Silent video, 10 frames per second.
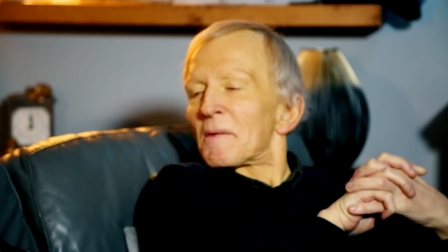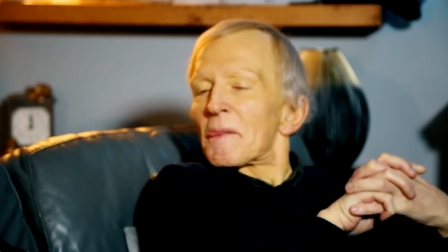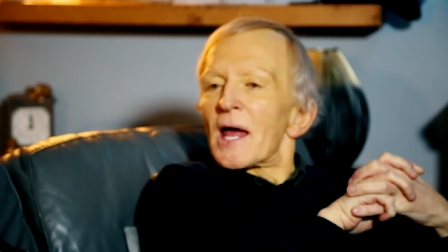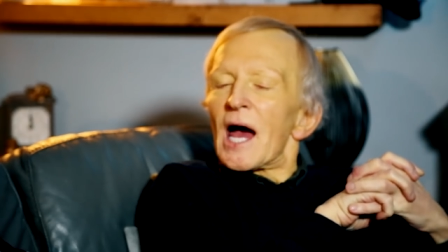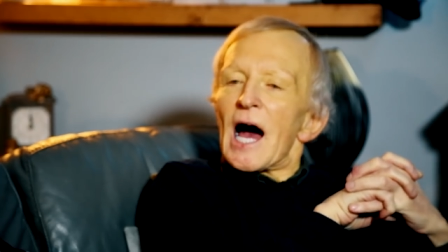
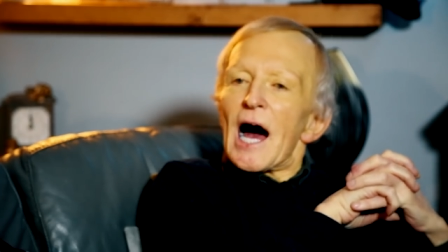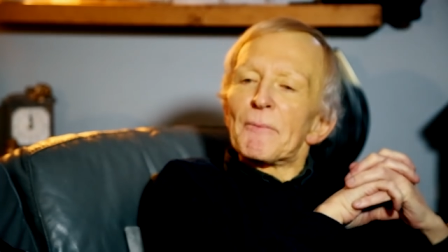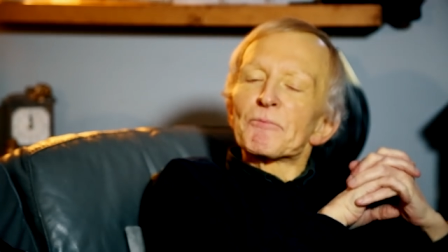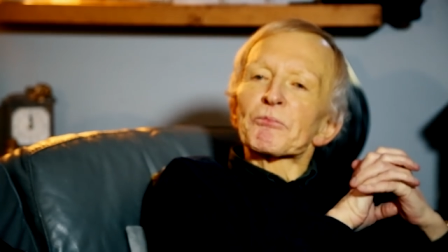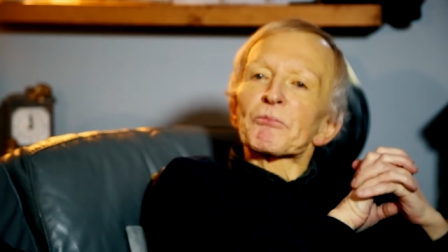Right.
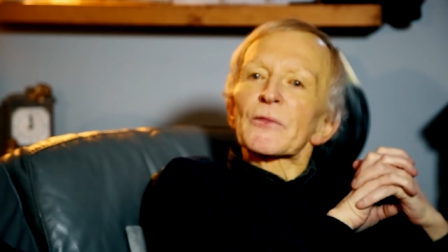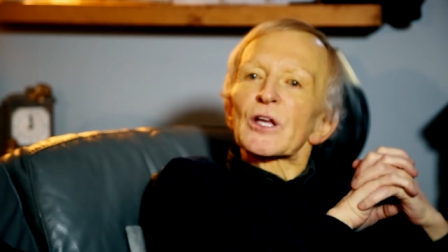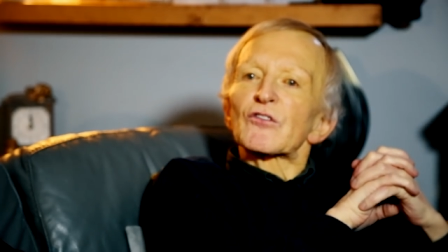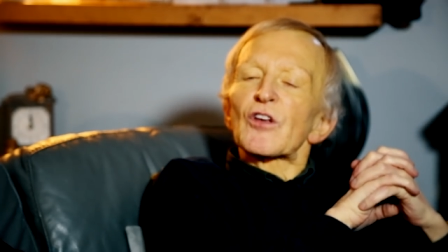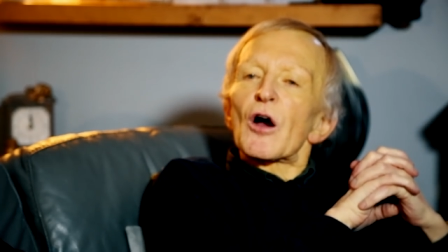Yeah.
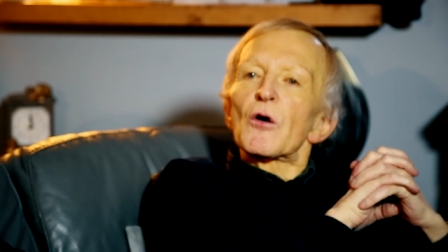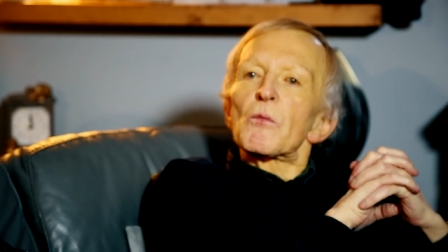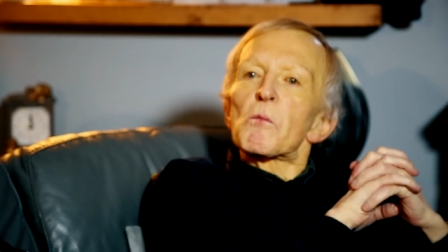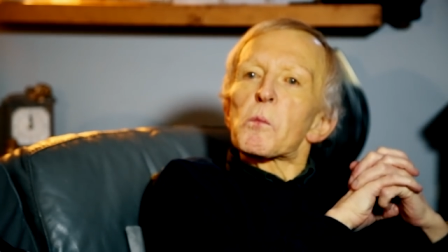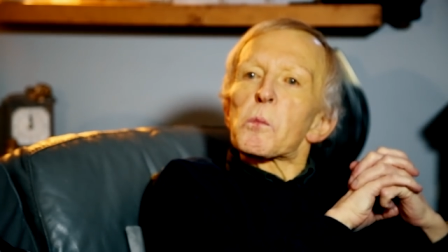
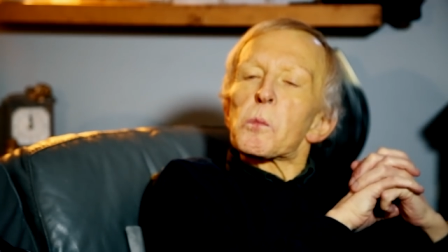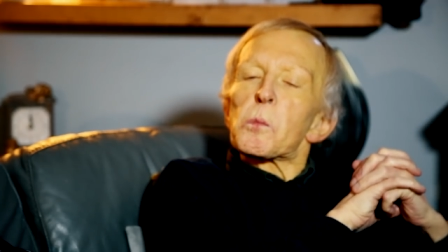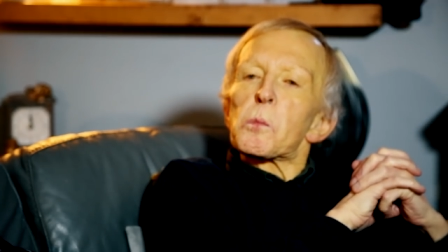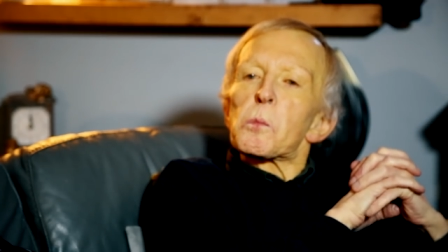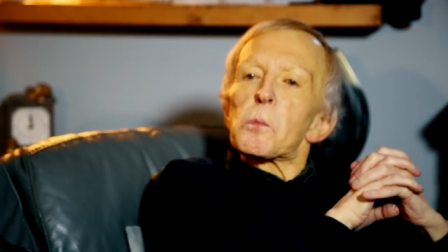So
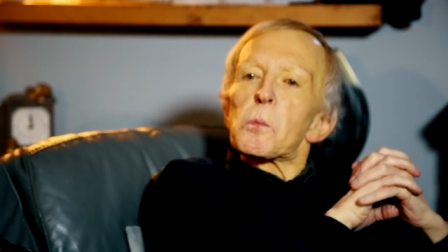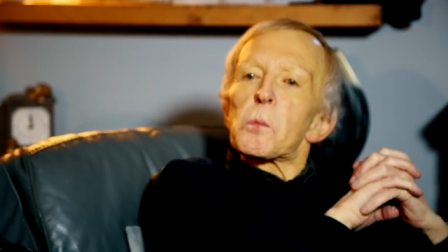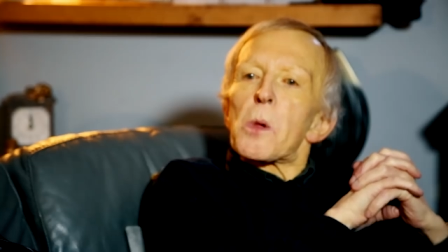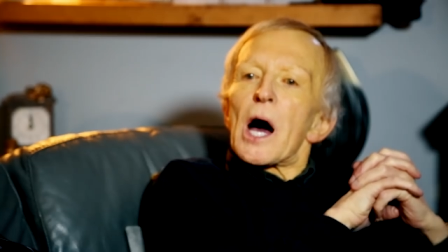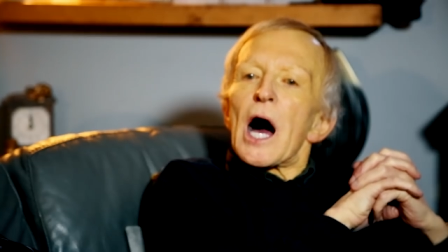
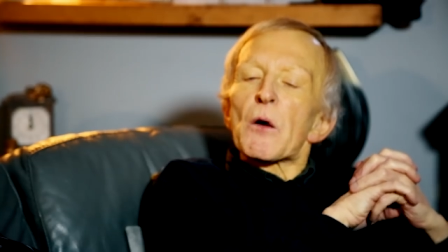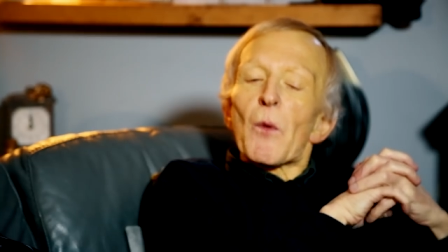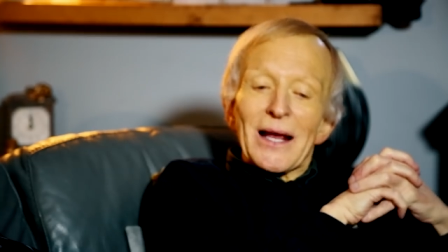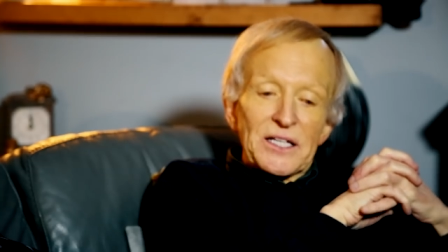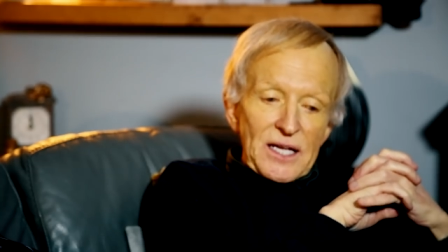I
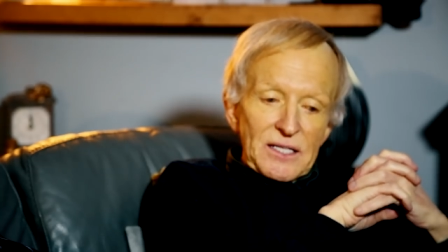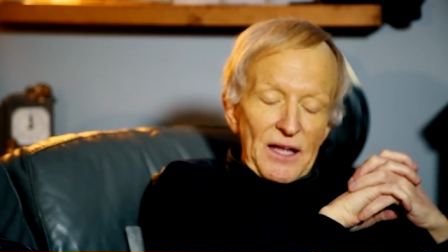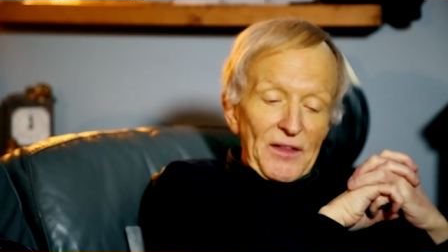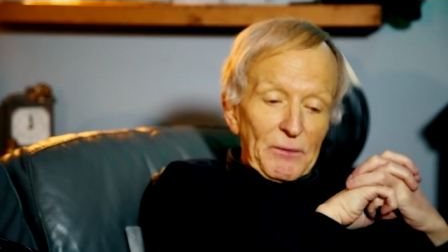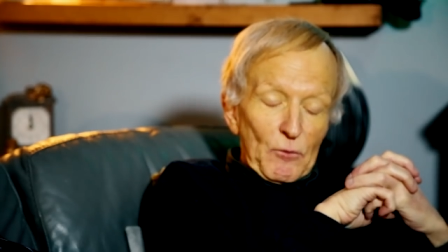waited
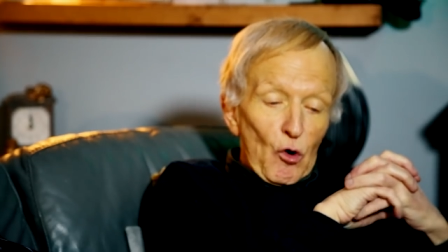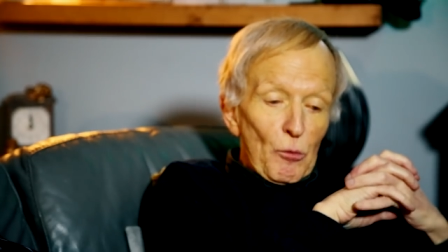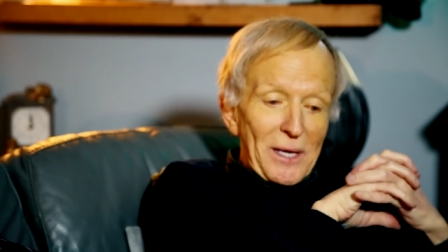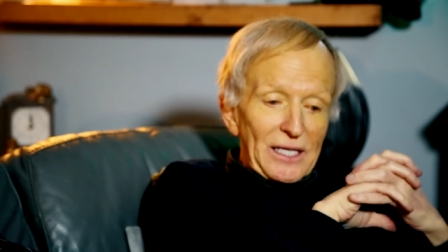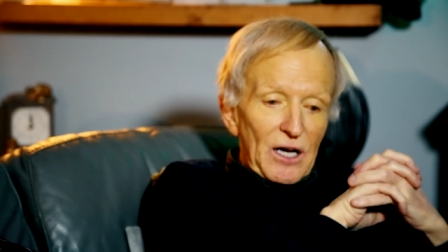and they
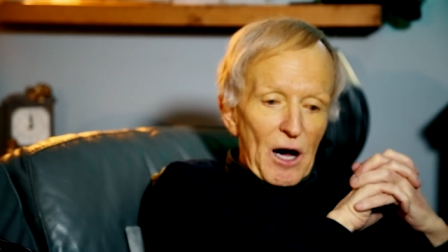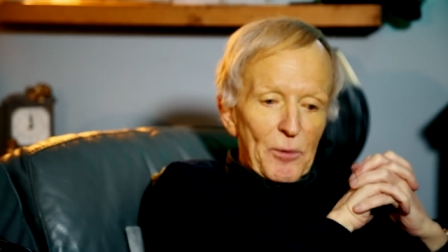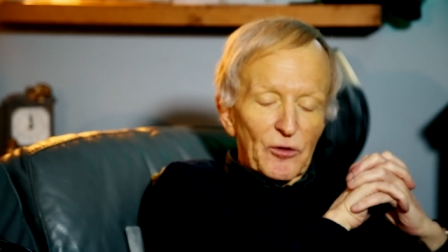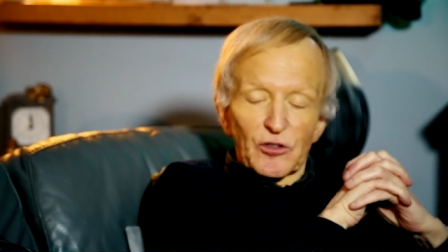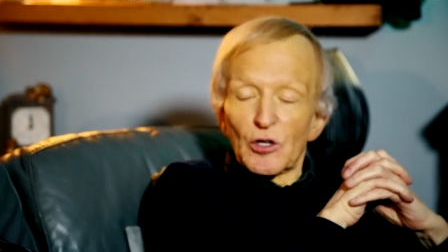called me in at
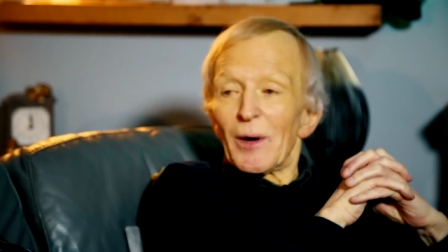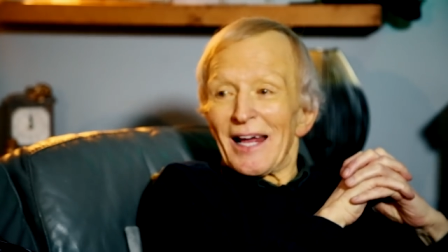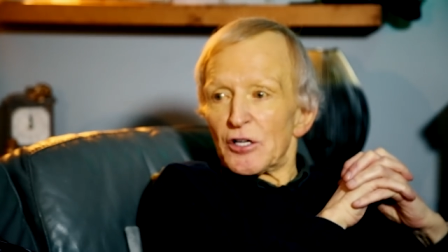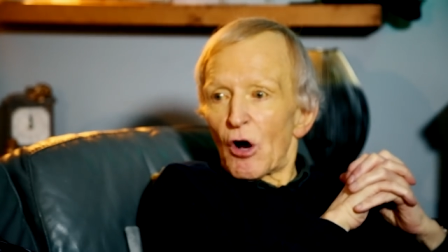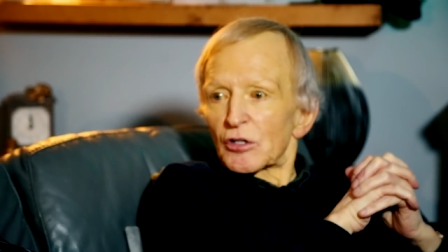2:30,
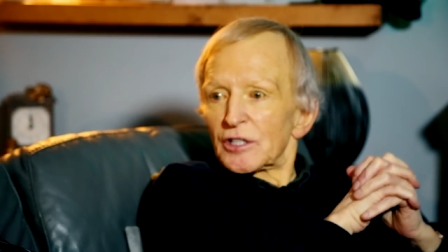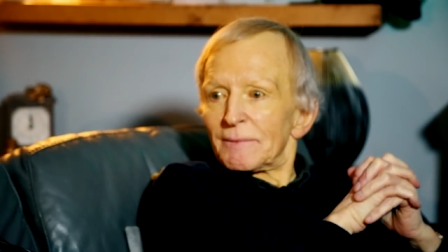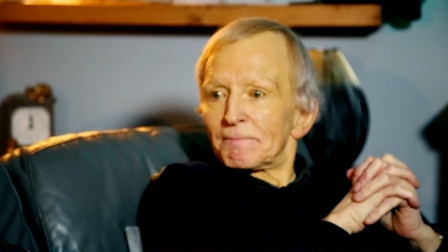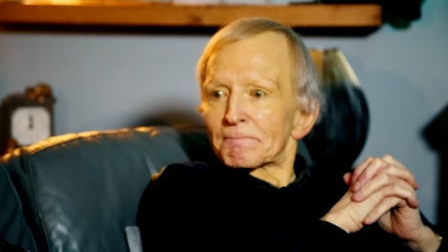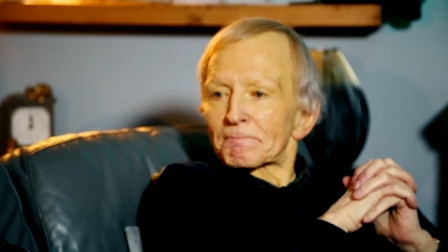a
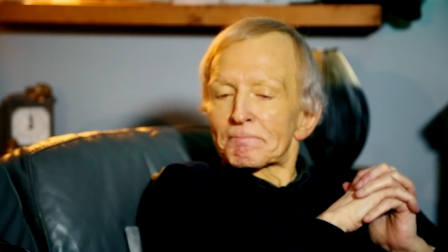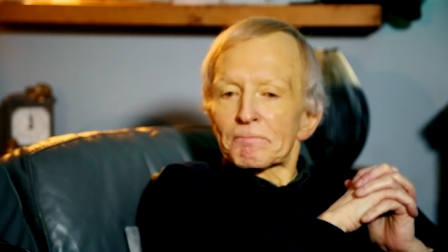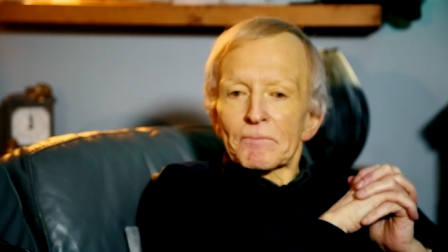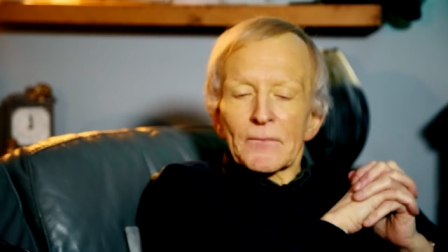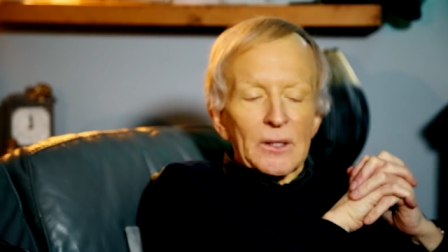doctor.
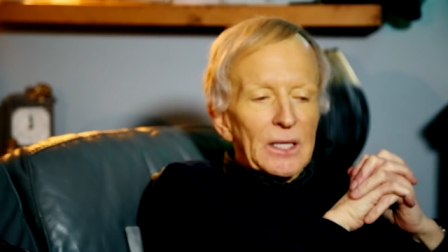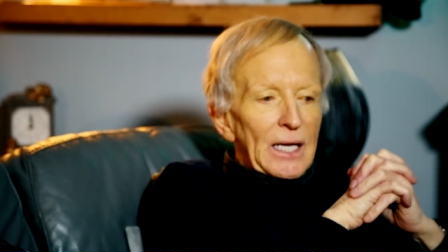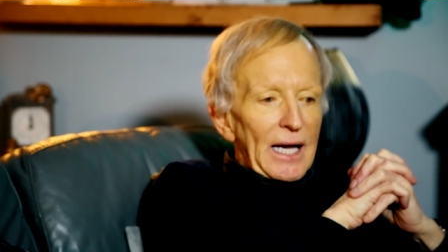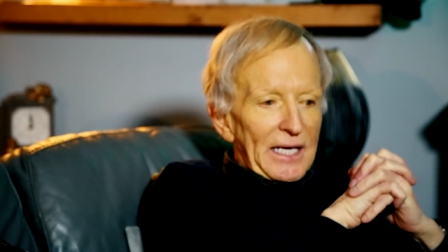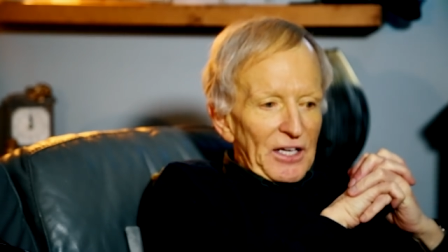
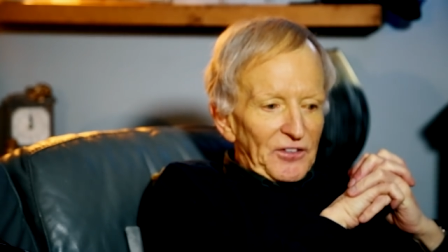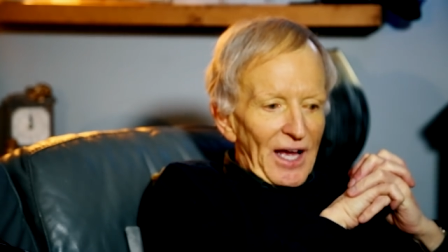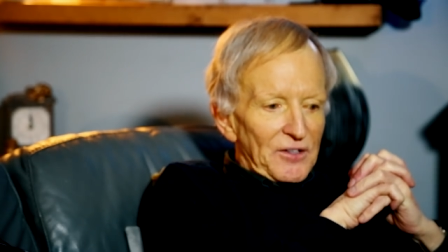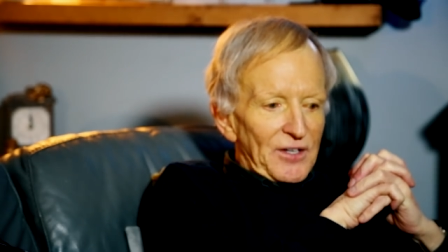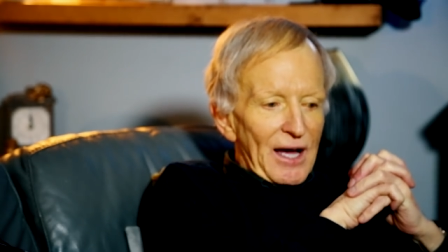And I
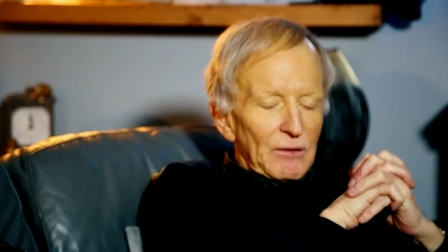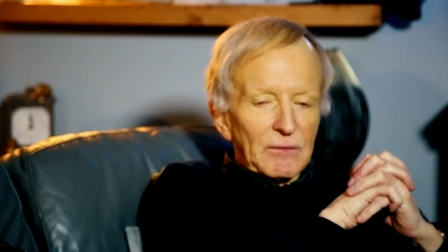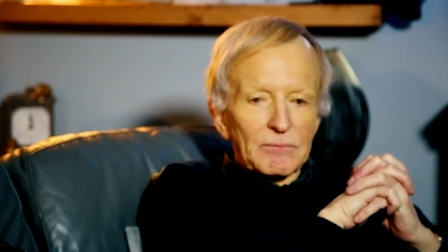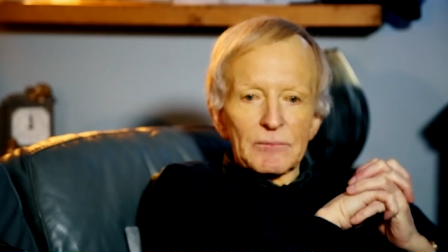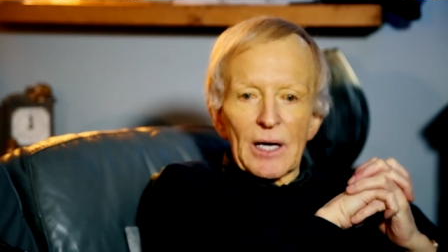sat
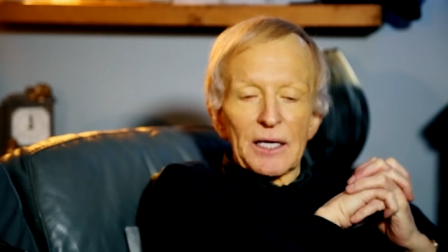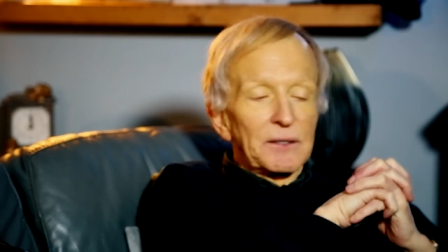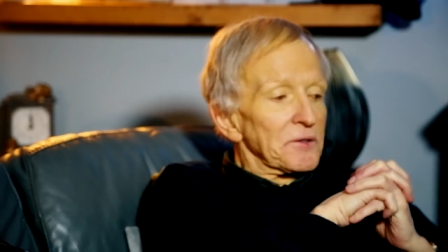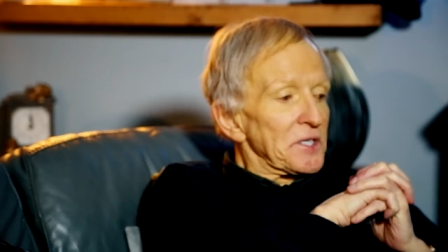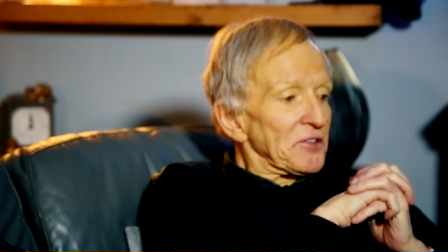down
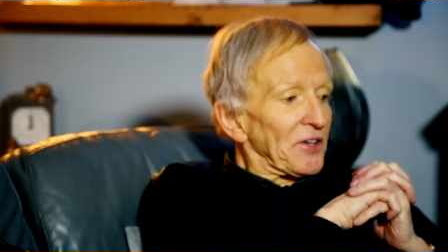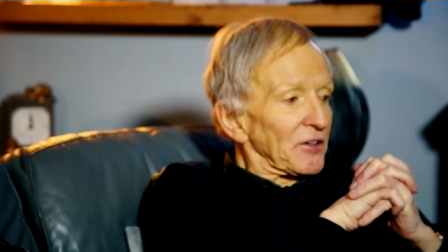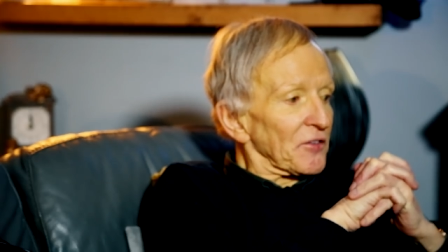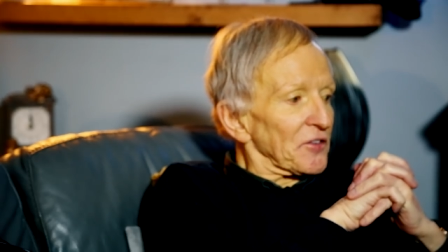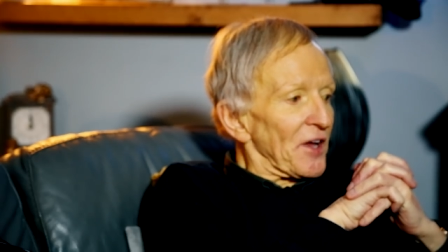and he
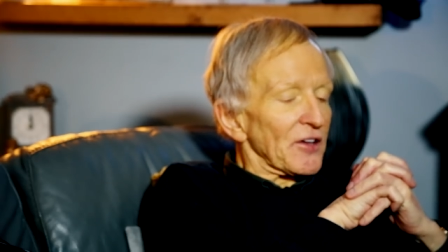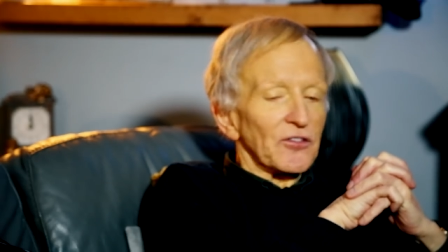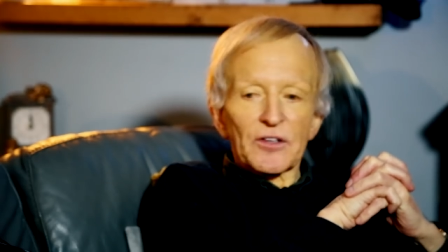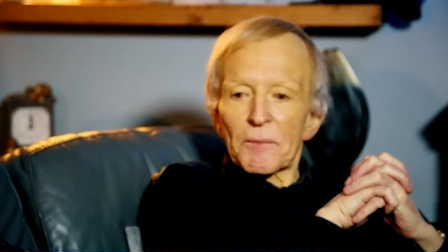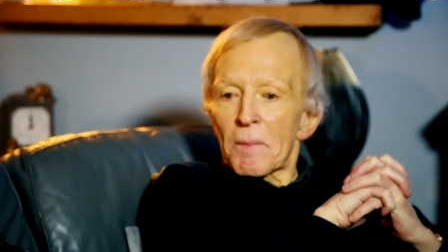sat at the
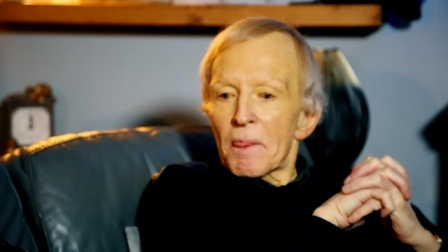desk